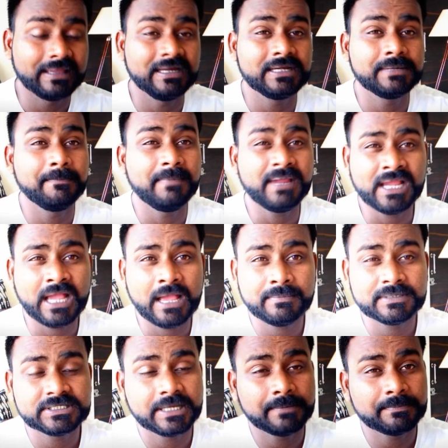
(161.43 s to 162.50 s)
It may
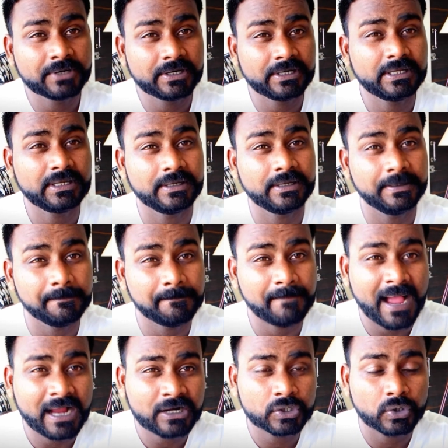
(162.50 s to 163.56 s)
have a temporary
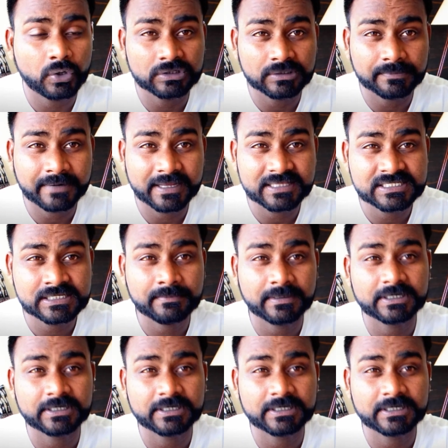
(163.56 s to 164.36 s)
impact on the pricing,